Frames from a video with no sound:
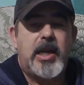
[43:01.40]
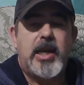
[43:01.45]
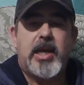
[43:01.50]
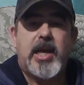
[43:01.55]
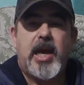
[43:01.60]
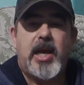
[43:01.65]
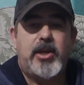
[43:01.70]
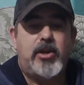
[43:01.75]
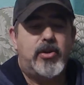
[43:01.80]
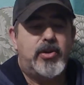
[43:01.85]
to
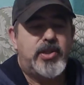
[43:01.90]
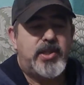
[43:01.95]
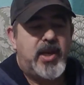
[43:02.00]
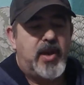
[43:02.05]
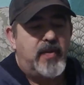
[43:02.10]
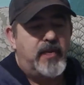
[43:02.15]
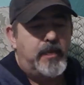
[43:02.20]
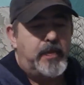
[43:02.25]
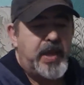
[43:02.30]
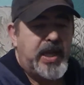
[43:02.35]
cut
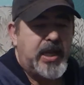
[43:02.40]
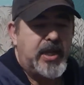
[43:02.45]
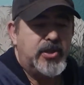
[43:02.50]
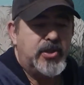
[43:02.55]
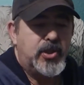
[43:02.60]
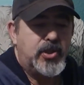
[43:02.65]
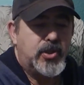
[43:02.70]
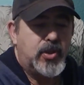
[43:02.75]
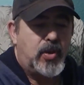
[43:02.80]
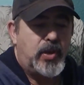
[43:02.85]
yourself, because
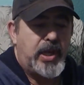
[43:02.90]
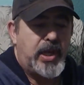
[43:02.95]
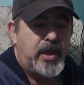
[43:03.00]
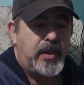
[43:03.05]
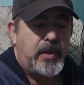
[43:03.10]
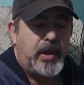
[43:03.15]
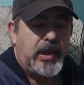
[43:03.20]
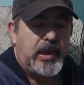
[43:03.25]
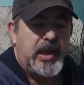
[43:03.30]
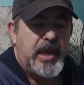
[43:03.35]
there's only
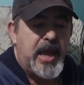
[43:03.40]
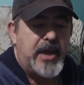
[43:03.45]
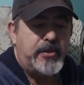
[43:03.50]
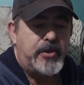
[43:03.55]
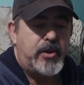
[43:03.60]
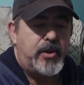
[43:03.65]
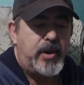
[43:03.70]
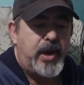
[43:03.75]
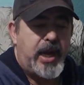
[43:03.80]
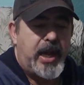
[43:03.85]

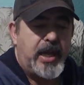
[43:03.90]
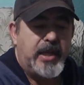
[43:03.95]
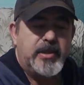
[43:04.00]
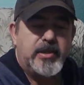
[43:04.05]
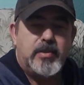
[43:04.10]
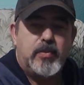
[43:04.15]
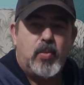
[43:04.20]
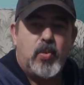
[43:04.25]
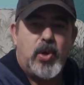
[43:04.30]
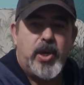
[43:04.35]
leather
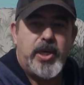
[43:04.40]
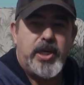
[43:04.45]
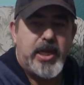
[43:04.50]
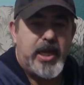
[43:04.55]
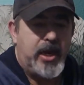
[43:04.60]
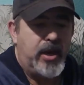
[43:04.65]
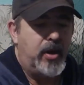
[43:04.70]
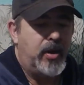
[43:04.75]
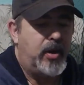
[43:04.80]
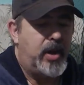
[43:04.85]
and wood
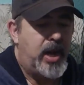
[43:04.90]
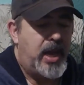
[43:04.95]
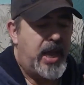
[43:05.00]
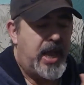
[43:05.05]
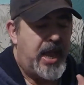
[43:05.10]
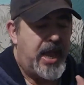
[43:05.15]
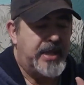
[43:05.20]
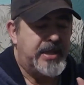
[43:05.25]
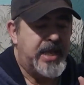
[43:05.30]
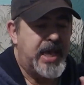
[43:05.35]
here,
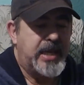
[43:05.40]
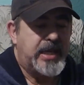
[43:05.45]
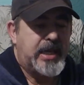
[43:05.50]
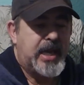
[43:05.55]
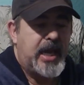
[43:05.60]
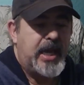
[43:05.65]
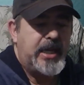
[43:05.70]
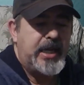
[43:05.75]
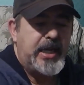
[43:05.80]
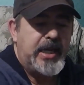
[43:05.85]
and that
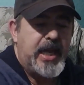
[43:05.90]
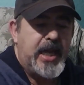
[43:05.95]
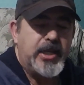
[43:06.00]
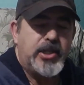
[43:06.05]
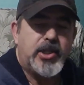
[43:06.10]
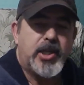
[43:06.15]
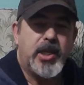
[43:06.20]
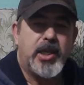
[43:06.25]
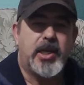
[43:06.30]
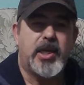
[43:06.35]
cutting
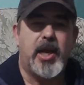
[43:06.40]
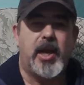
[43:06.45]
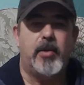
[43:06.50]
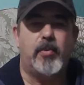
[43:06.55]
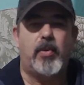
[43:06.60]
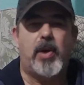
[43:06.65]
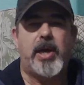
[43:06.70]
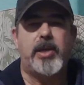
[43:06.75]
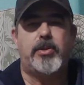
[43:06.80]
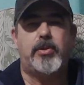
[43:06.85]
edge can
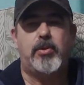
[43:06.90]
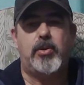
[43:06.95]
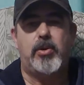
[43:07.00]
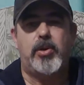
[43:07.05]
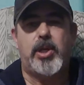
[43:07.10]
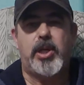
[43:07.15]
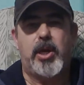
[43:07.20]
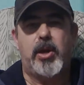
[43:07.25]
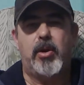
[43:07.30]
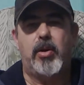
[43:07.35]
cut right through
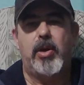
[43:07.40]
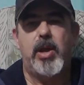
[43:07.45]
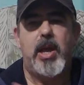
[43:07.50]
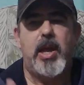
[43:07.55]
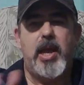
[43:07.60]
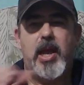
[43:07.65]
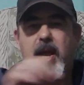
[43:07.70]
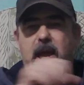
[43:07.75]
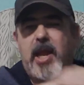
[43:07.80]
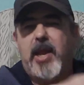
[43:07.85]
here,
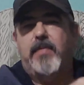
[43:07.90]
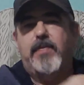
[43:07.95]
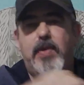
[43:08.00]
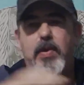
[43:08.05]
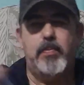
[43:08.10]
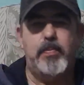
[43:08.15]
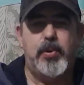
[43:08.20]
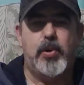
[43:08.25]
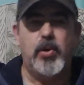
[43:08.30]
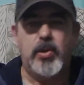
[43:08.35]
and if
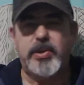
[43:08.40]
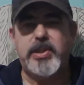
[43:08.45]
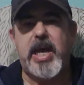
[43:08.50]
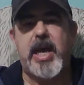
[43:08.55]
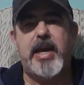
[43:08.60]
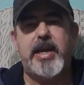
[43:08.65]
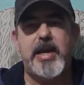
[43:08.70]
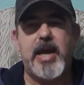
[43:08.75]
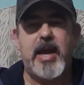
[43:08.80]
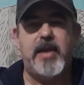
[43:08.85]
you pulled
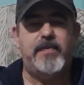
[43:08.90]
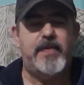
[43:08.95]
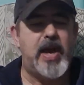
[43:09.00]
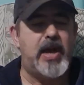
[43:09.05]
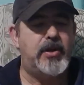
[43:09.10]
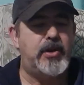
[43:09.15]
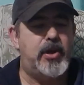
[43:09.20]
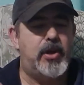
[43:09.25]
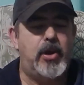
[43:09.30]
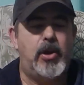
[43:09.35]
that knife
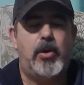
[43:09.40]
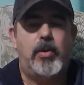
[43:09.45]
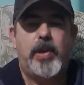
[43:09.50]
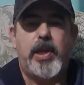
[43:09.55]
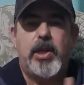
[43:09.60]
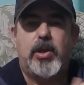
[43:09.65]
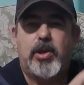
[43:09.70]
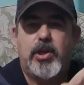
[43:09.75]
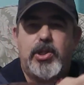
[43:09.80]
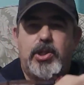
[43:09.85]
out in a hurry,
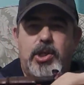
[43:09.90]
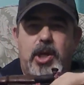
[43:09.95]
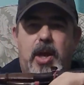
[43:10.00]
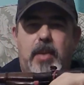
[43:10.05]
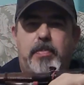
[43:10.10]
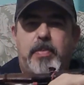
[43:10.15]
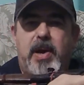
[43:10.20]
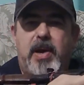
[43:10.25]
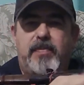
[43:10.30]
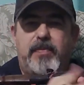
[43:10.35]
you could
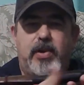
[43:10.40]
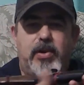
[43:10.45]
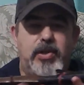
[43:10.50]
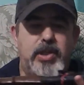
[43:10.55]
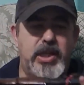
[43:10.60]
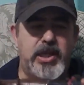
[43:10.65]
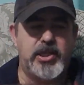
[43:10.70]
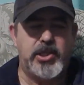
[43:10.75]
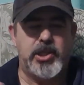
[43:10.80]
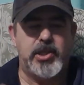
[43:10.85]
chop off your
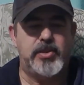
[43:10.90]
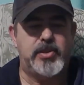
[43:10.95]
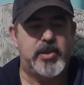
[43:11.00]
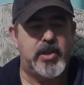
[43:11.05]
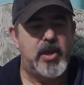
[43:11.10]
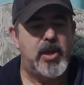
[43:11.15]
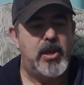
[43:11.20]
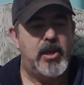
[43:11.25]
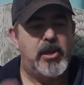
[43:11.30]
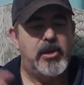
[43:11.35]
digits.
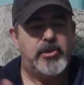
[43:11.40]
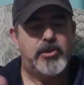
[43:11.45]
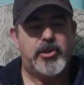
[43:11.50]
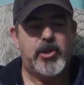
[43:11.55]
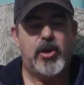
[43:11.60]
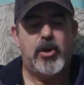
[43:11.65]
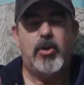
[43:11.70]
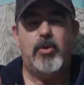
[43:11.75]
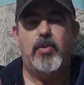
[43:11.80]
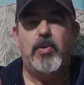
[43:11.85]

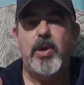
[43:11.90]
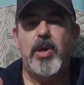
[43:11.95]
So